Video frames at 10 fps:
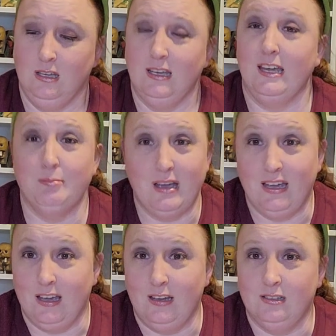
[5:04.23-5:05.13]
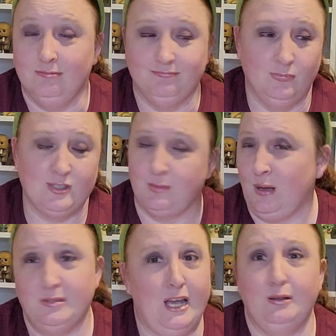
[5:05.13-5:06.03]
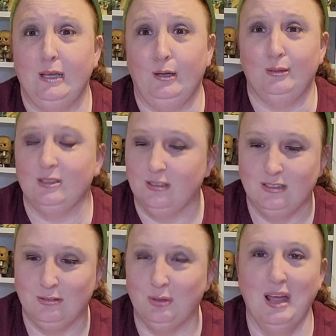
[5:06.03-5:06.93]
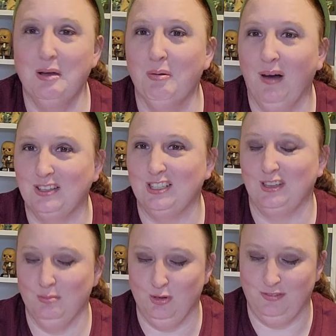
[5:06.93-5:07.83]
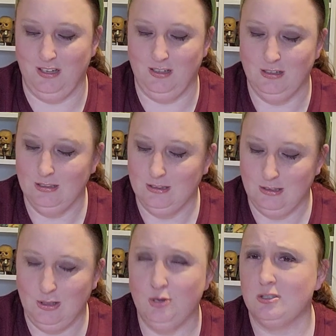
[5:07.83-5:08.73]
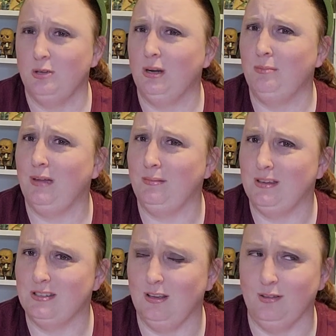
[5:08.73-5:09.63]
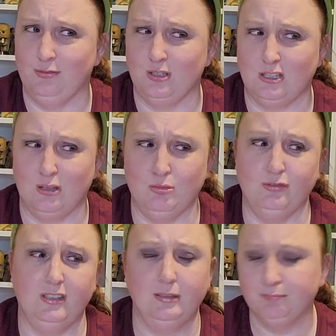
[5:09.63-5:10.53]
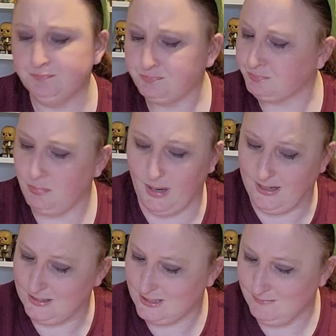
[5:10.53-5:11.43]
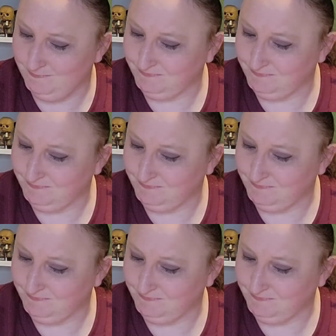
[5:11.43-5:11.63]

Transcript: in my head, sometimes out loud, when I'm watching the movie. Usually when I'm by myself watching the movie. But